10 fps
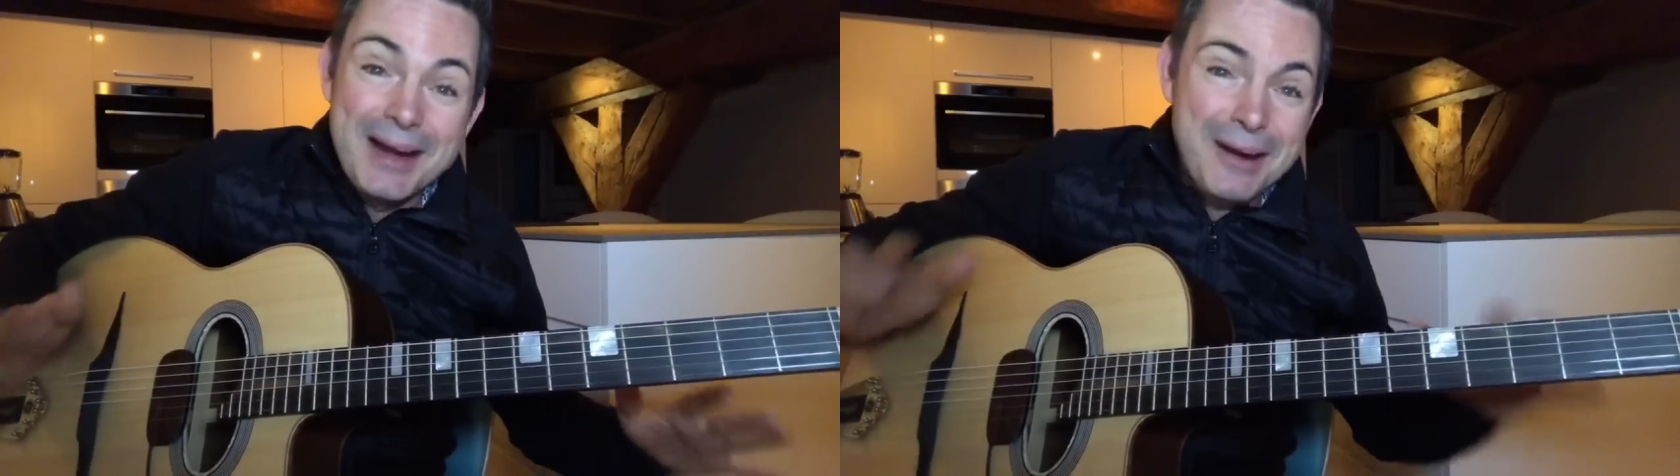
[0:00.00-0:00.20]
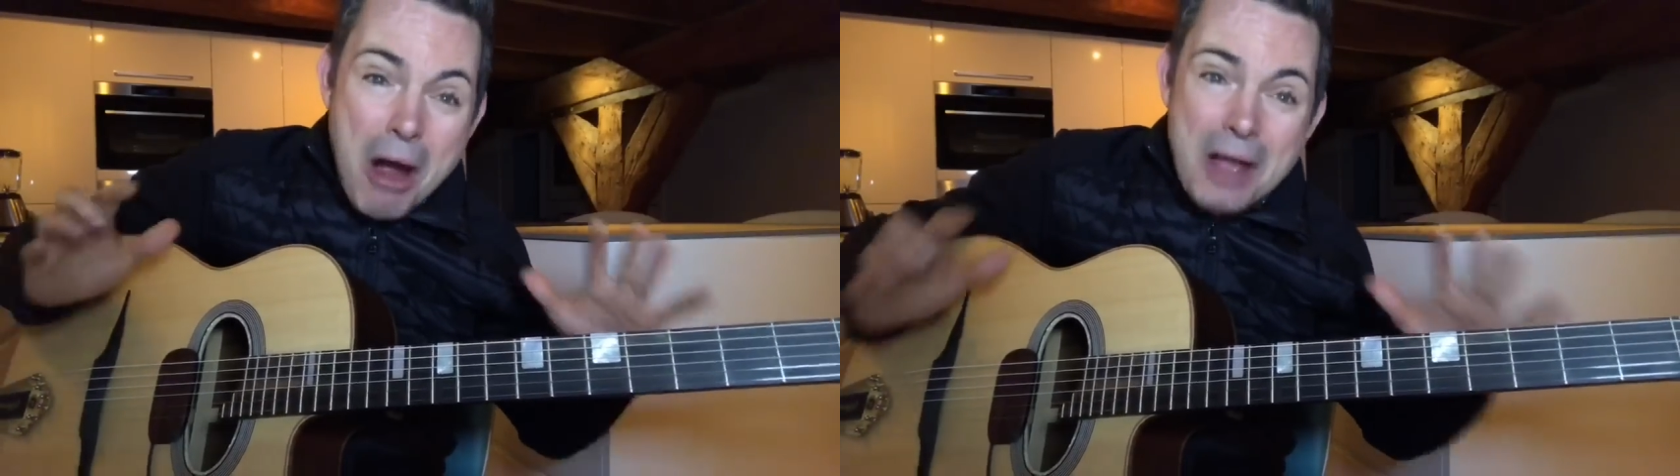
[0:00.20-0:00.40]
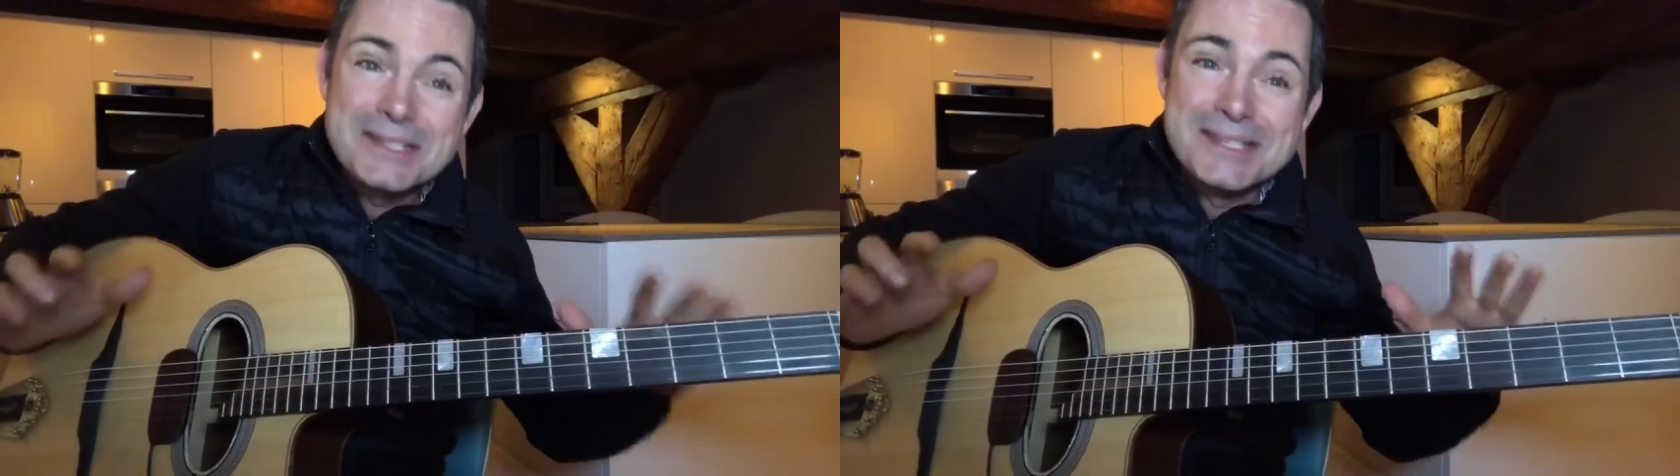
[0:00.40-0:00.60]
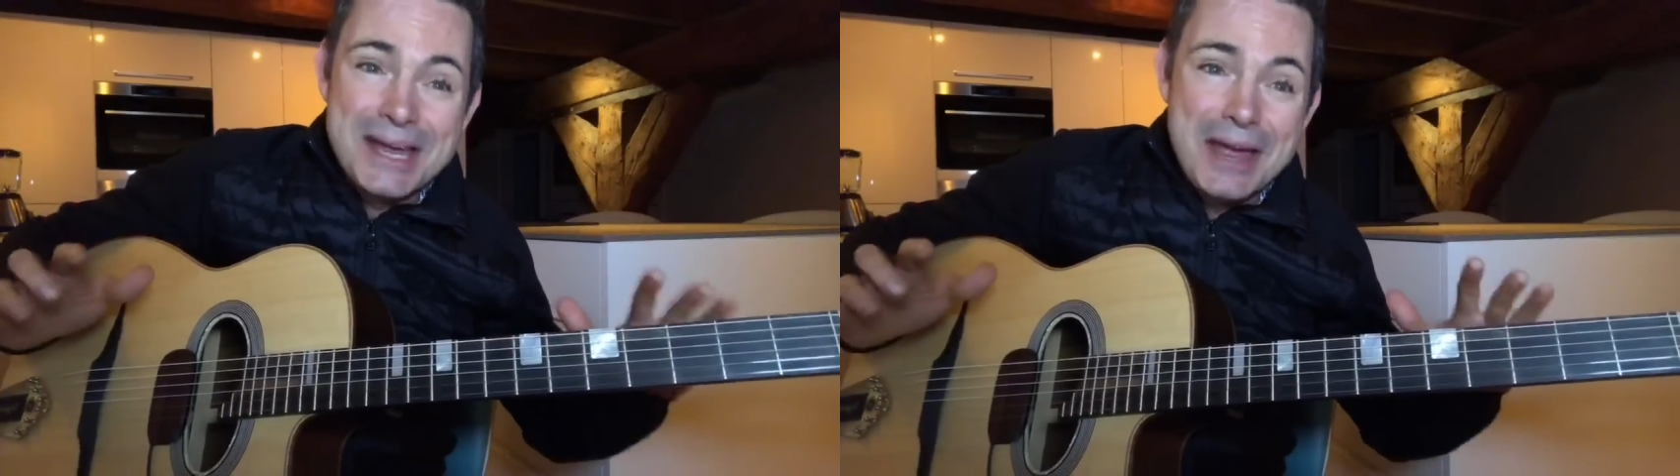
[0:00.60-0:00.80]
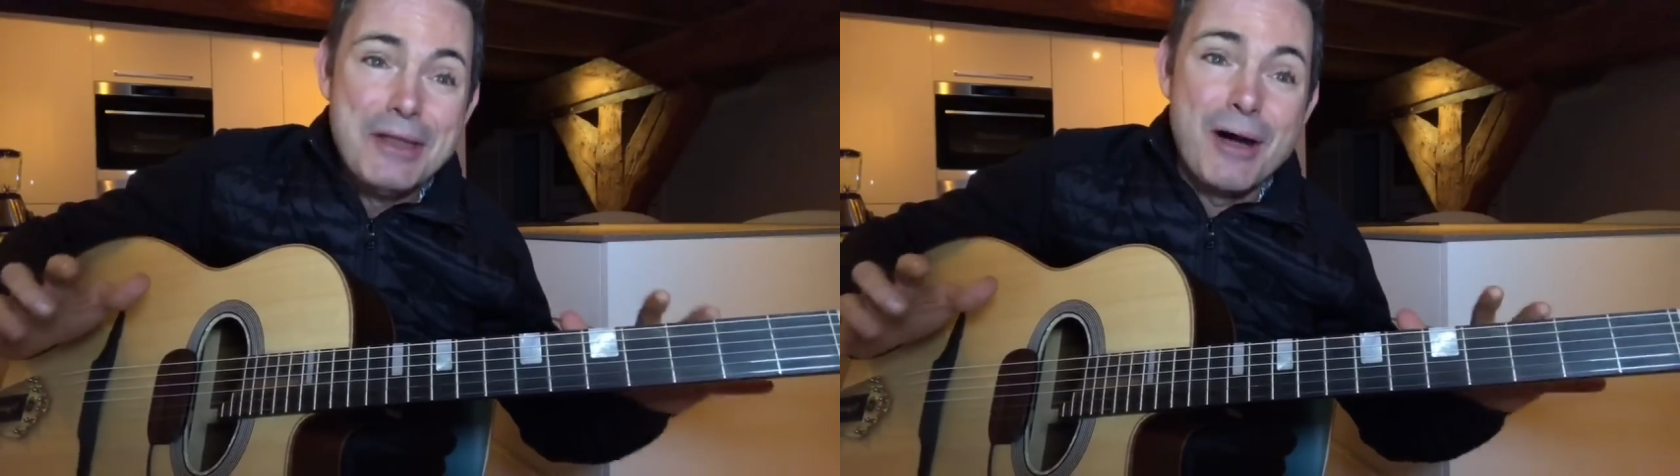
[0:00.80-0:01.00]
I can't
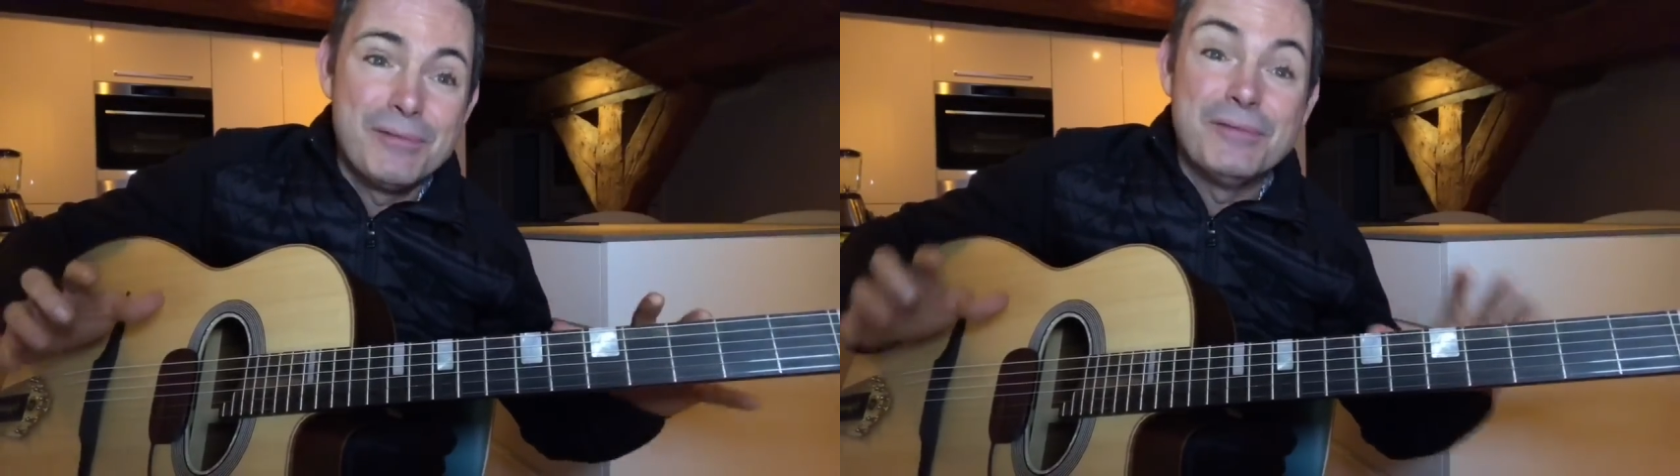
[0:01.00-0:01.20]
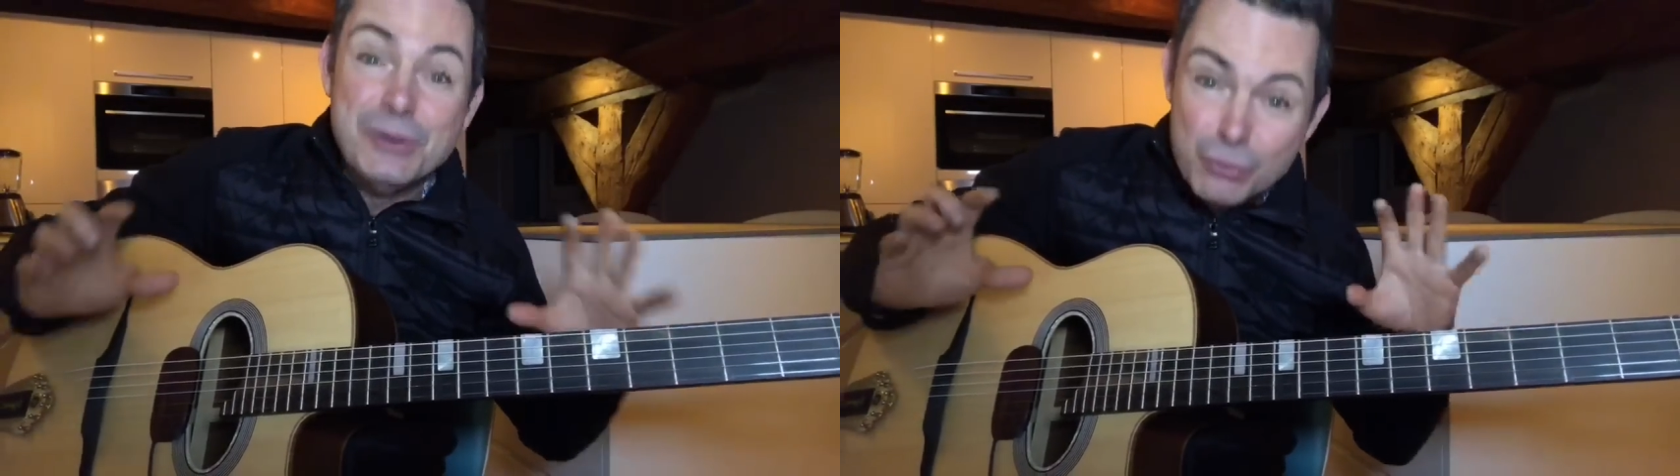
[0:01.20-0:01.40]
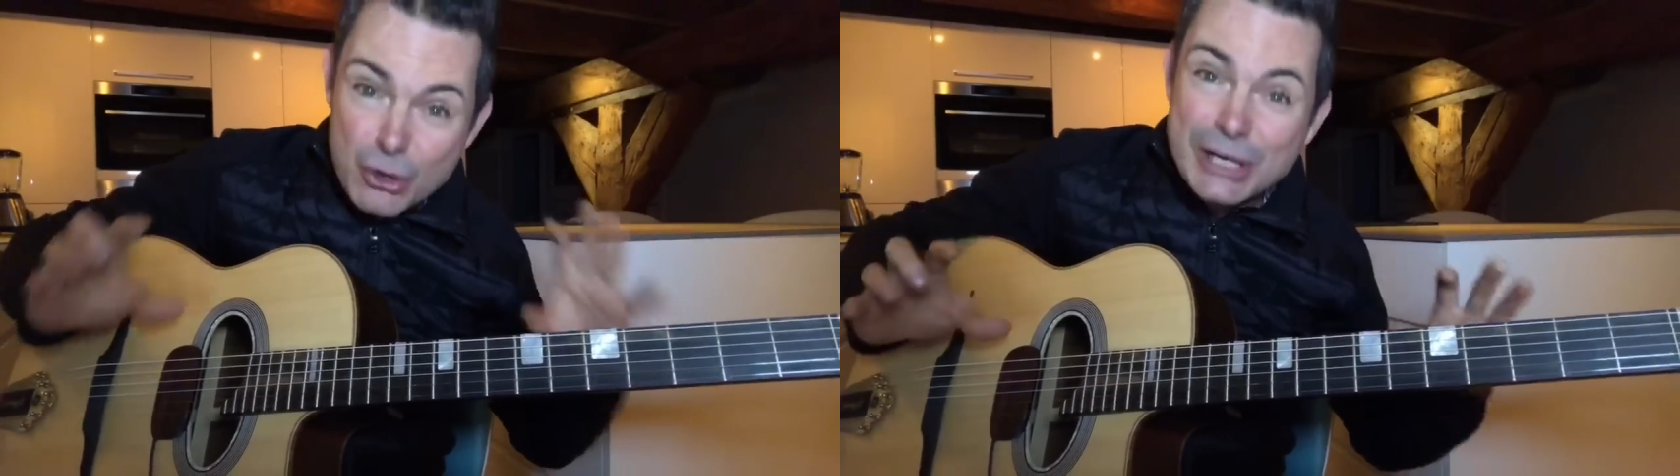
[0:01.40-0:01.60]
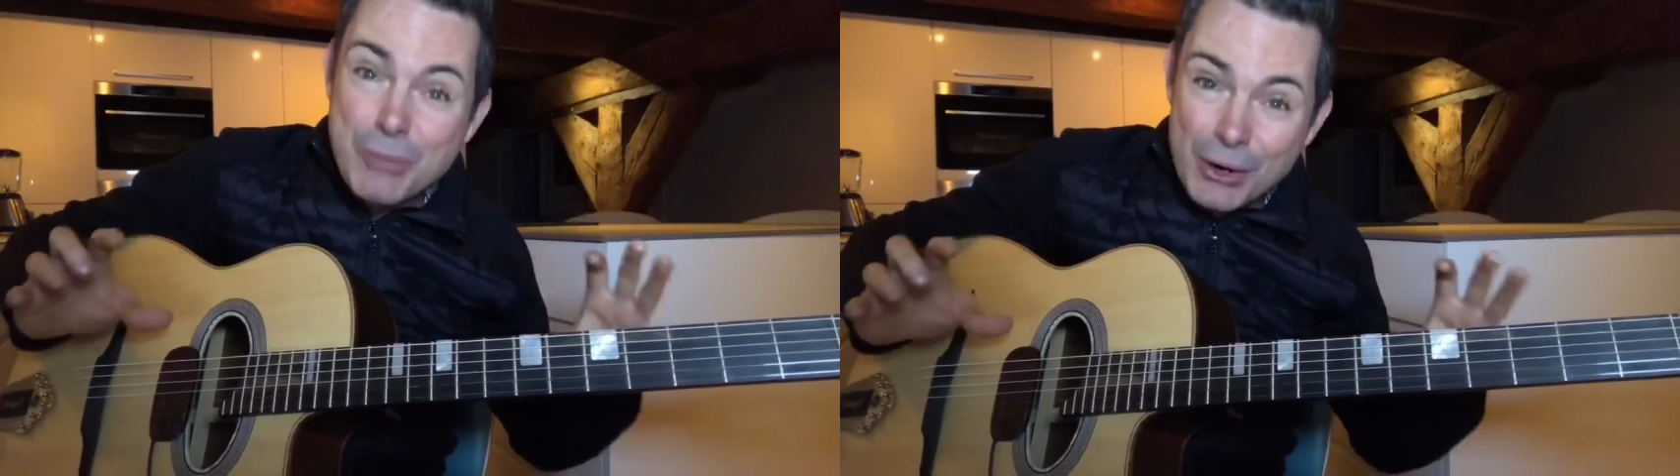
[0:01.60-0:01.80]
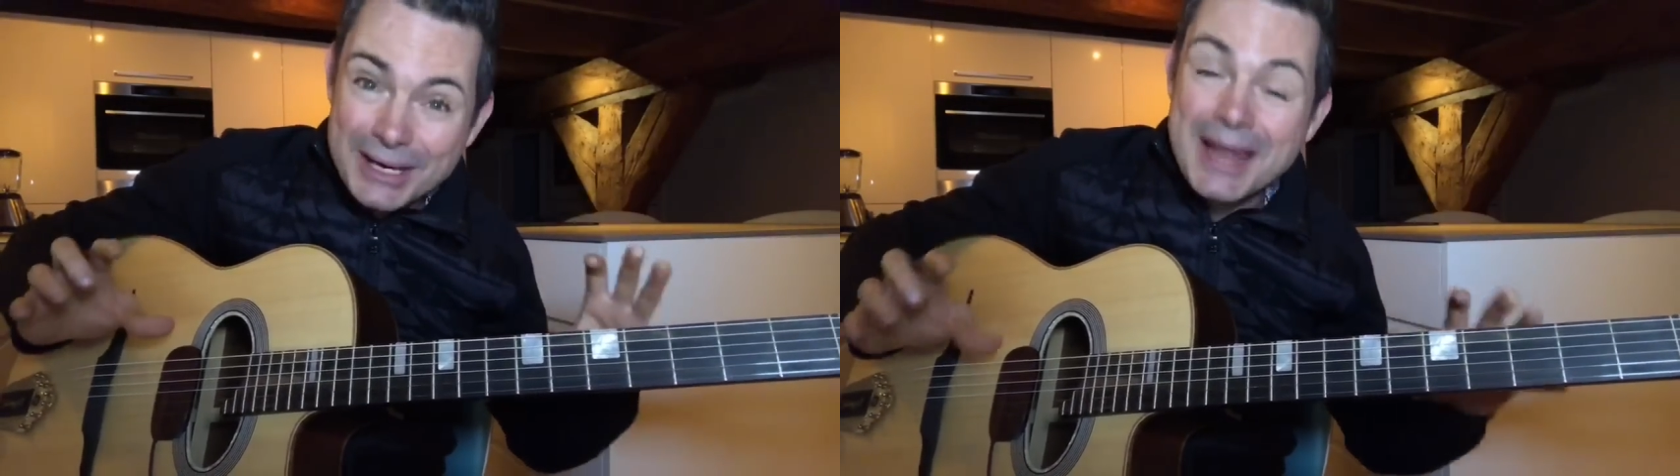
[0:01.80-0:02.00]
say enough. If you really
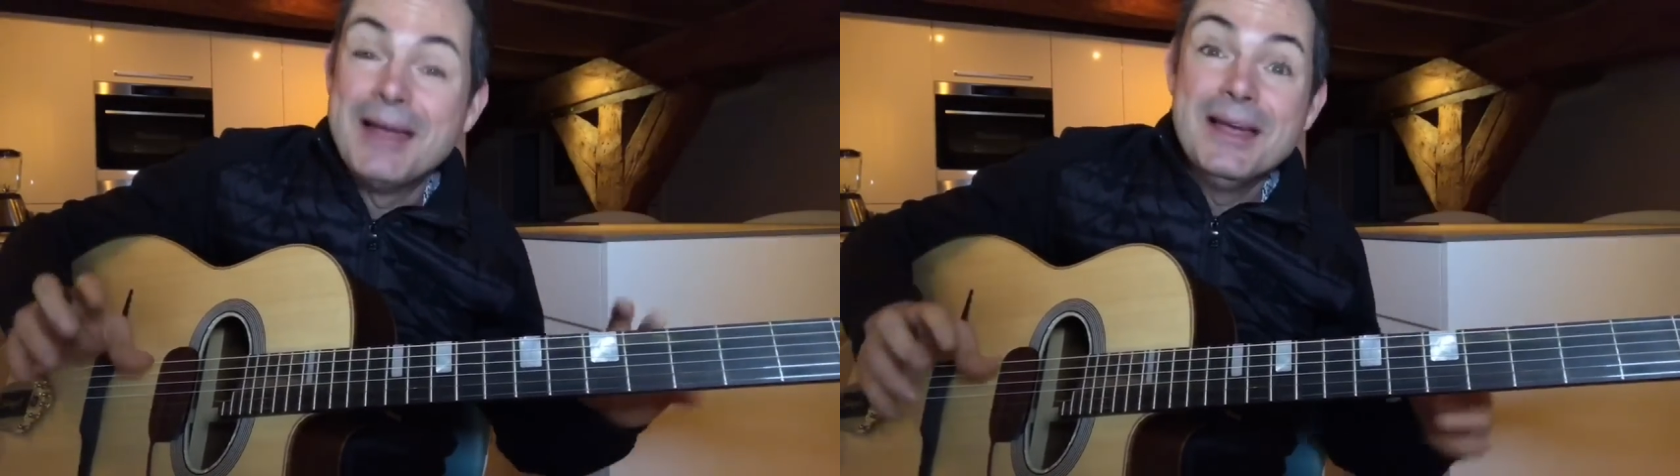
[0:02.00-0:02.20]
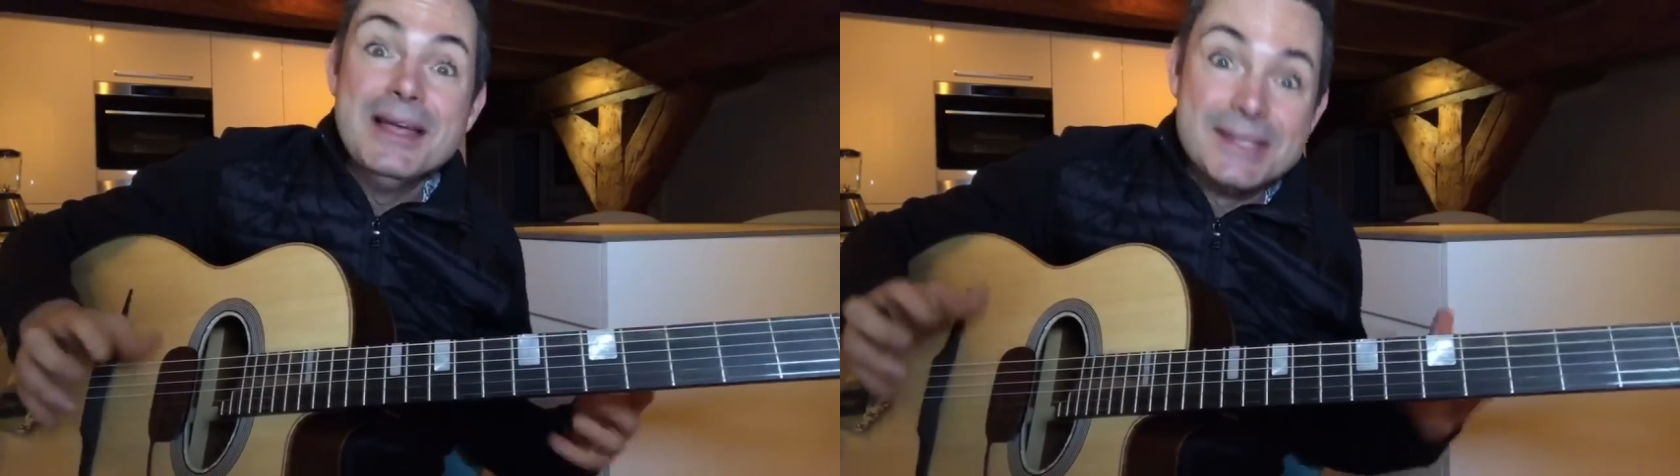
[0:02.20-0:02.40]
want to get